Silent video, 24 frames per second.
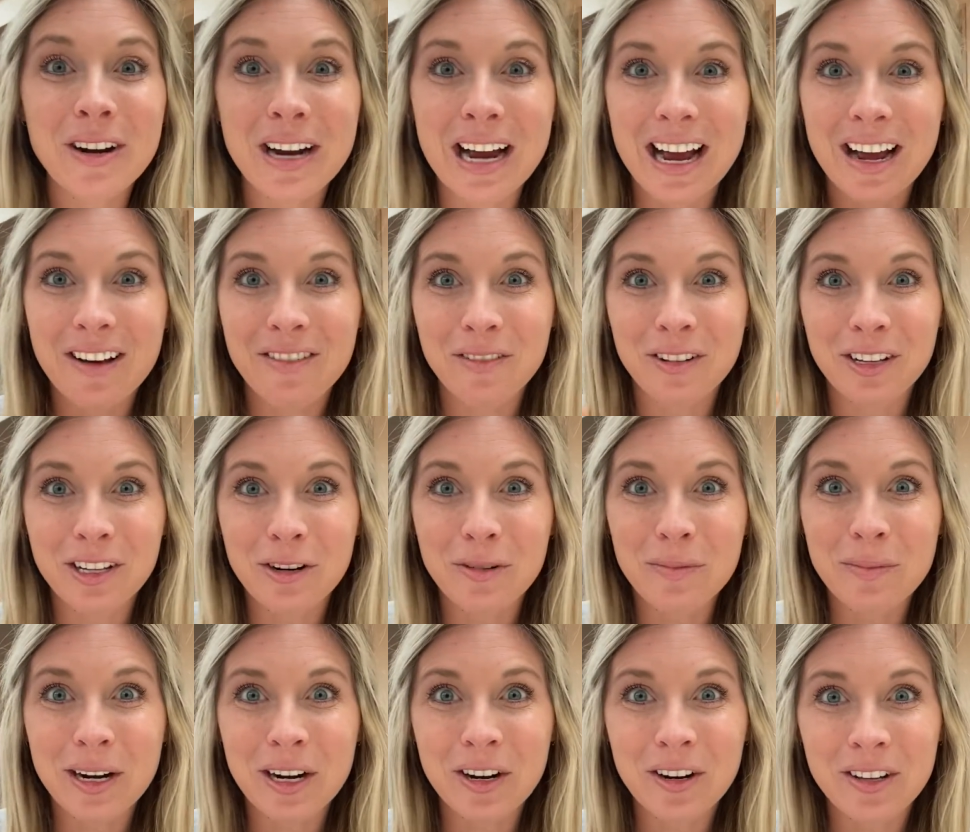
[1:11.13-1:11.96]
I have a little
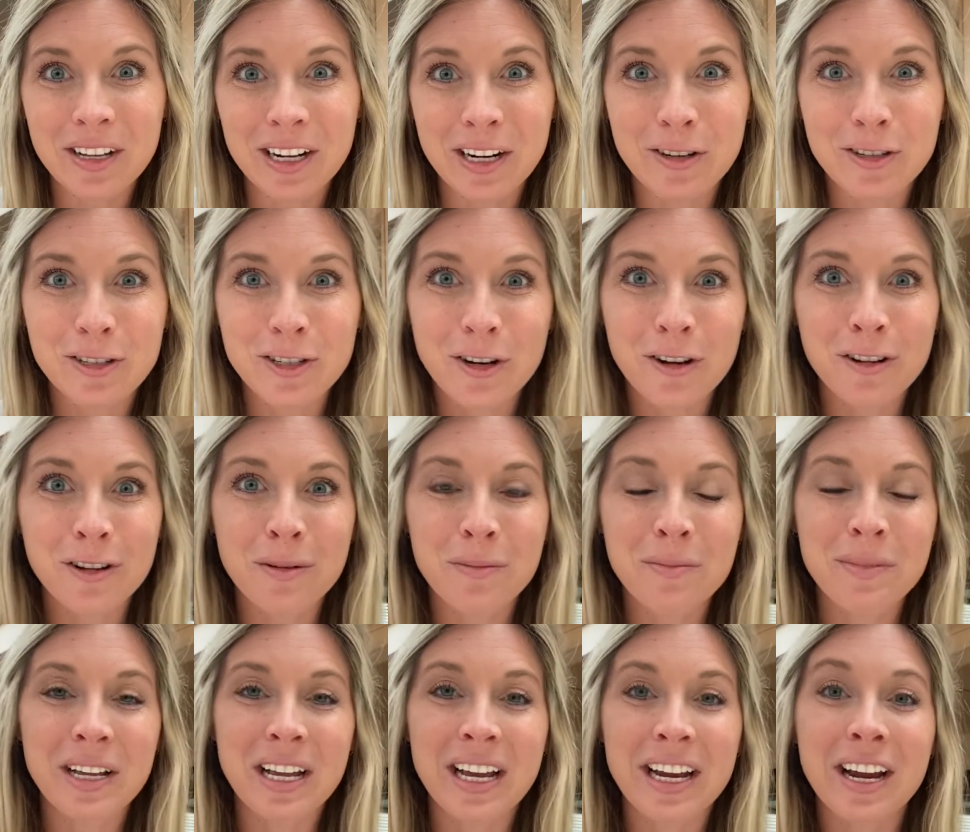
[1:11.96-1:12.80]
mirror that I'll show them,
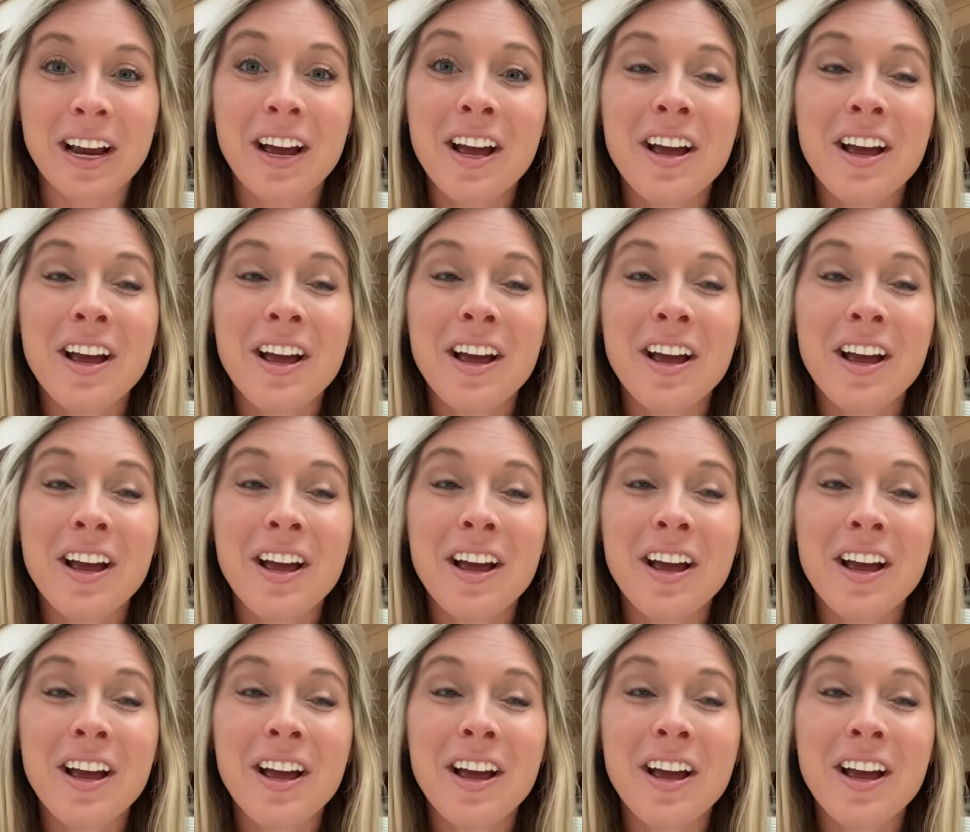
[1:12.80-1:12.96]
be like,